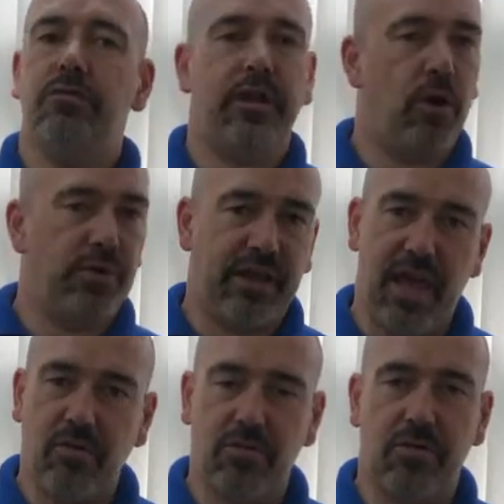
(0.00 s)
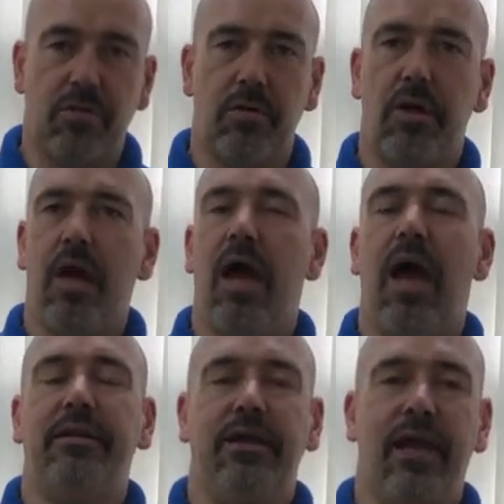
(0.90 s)
They go in the kennels,
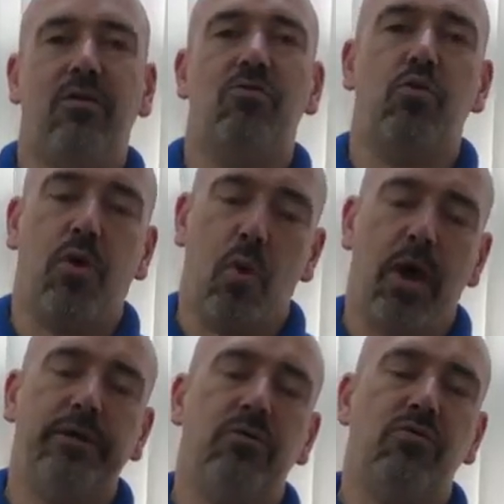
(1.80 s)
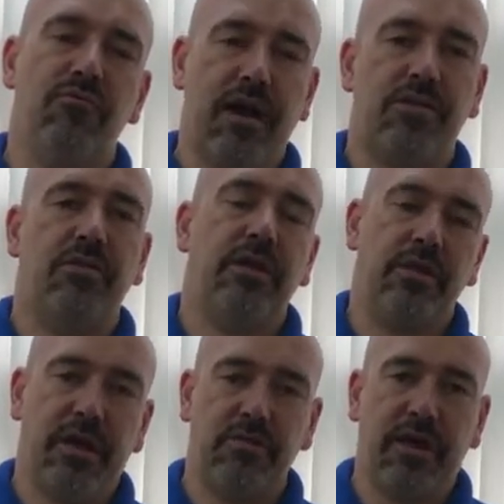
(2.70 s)
and the kennels require you to vaccinate
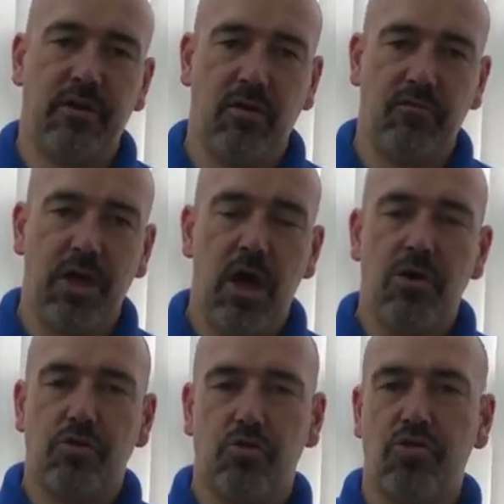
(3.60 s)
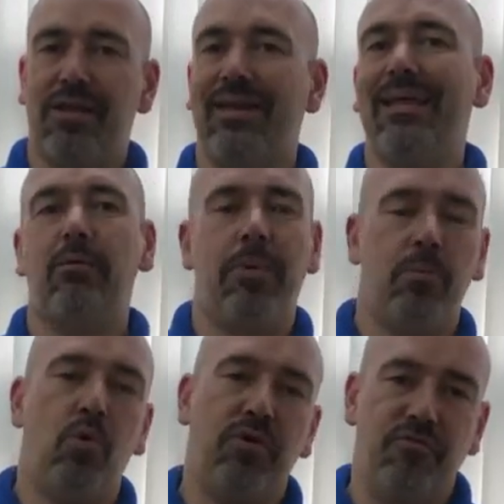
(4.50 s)
against kennel cough. So just a little bit
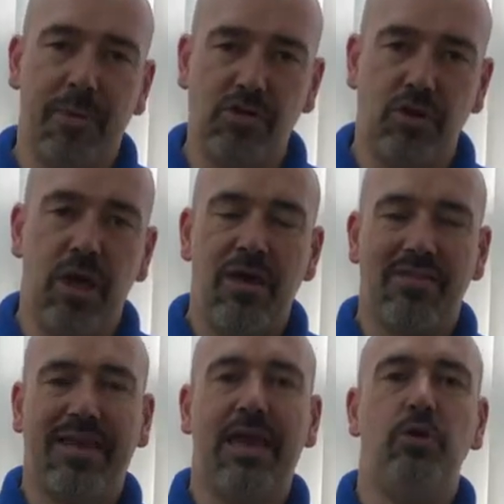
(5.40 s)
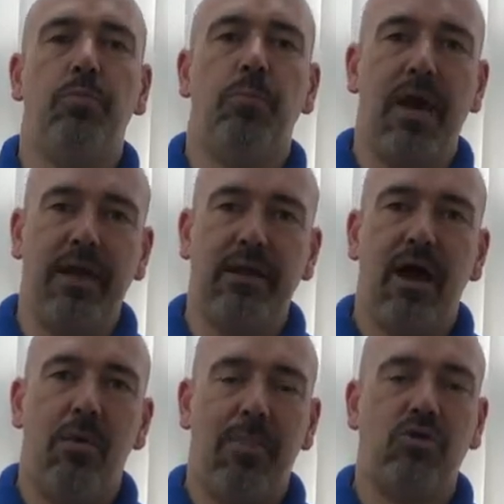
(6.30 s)
more information to get you prepared
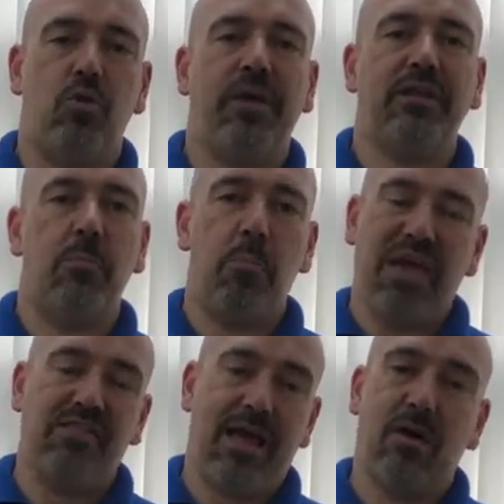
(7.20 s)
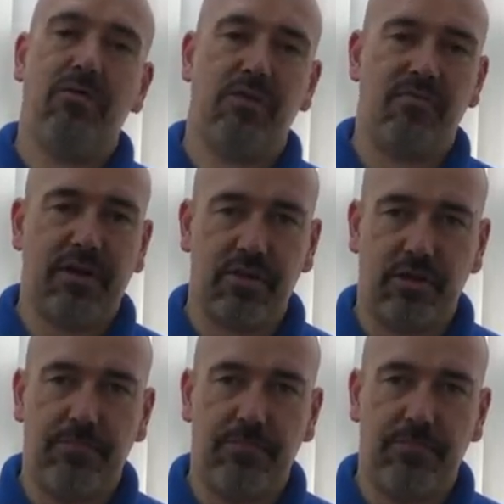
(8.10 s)
and make sure we get the best out of this vaccine.